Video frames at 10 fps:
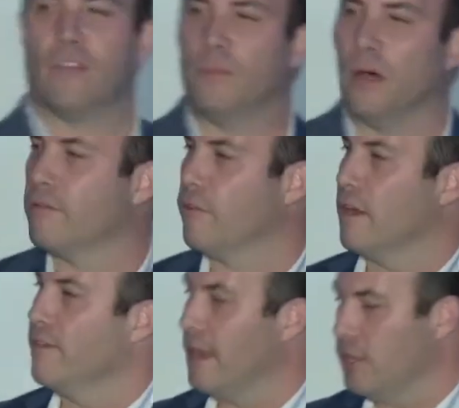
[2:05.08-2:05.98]
the bug for
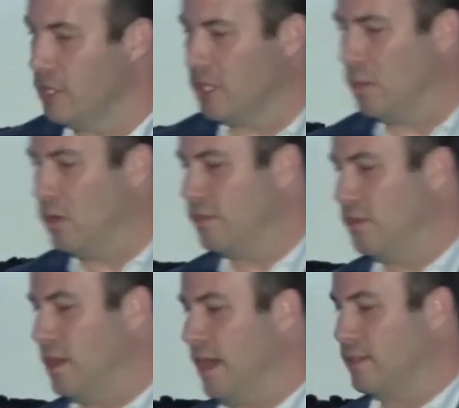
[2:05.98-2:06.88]
aviation, as most of
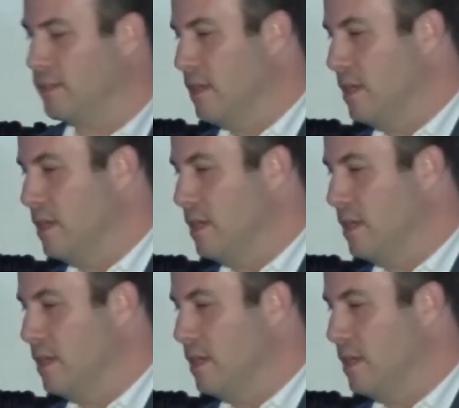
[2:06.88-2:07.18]
you guys